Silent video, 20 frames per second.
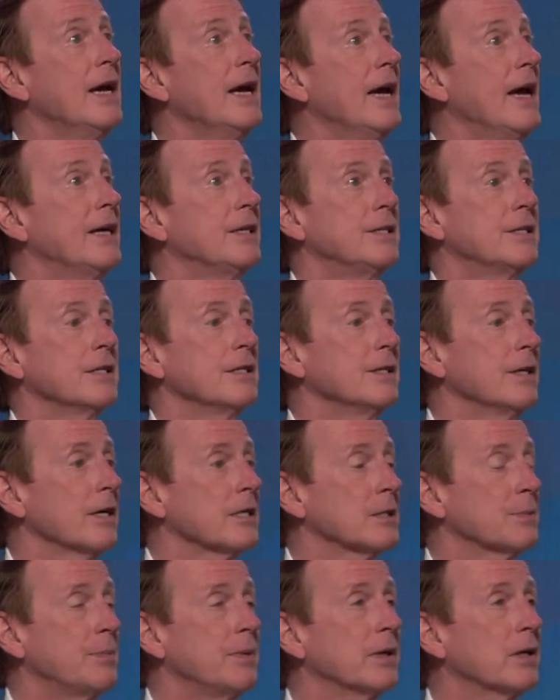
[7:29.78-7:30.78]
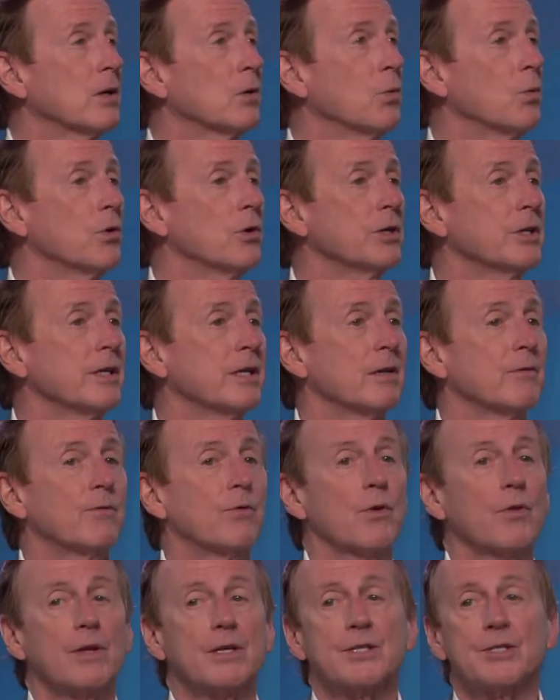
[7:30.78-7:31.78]
and did not speak a word to him,
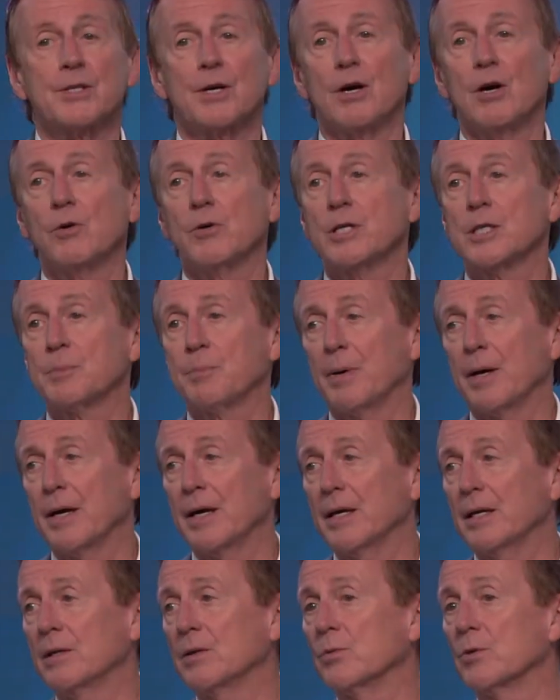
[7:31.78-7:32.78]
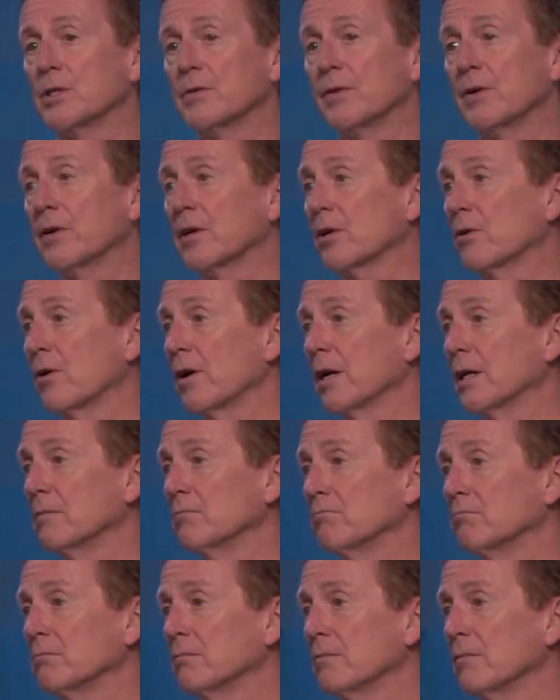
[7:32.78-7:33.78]
for they saw his pain was very great.
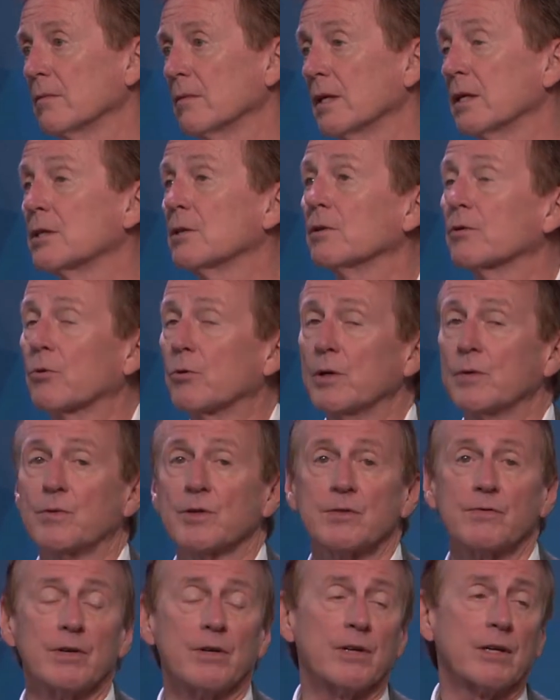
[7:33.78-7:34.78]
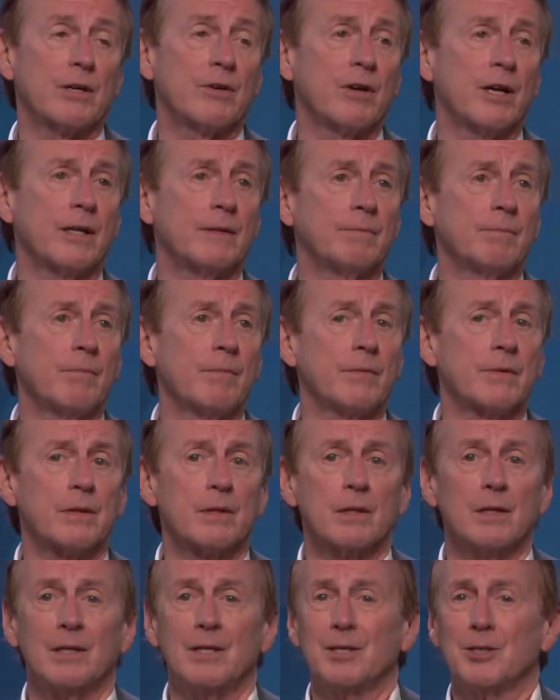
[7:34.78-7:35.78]
His grief was very great.
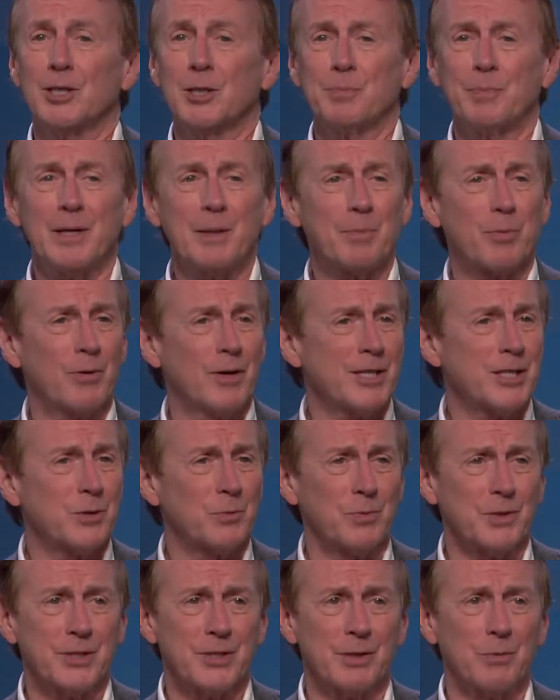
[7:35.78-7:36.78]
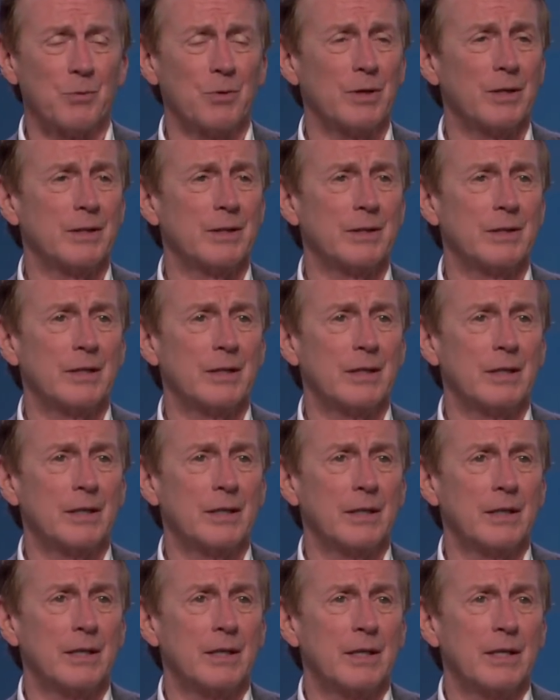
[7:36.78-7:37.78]
Just being present with someone.
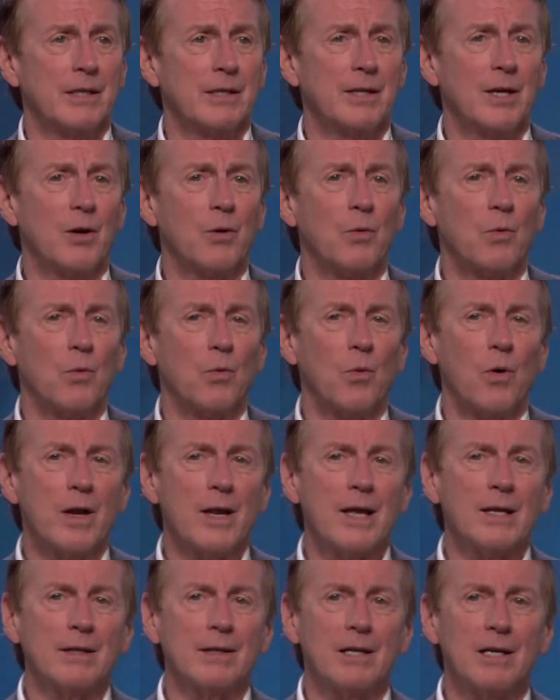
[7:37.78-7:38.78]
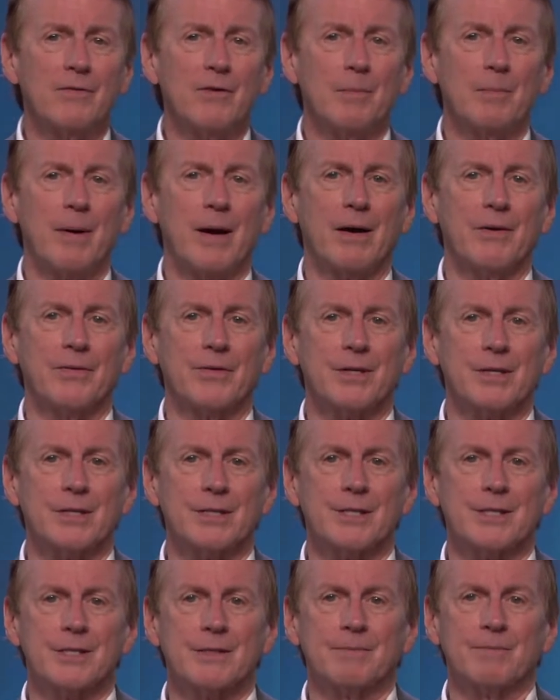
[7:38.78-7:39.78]
Now, what I love about
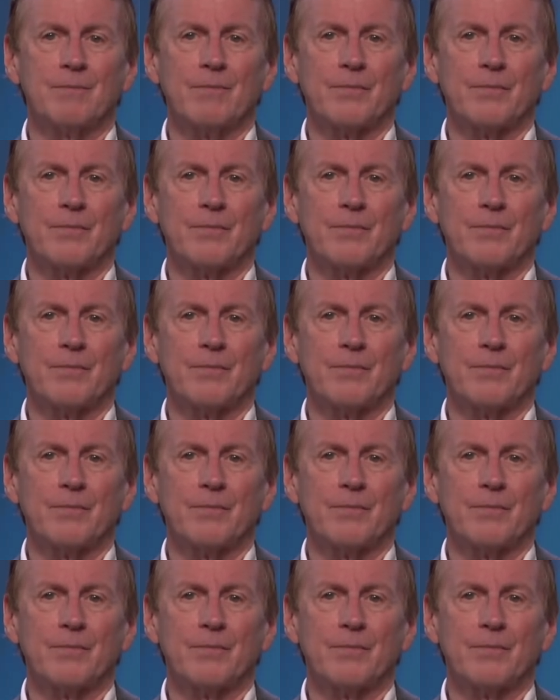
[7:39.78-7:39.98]
this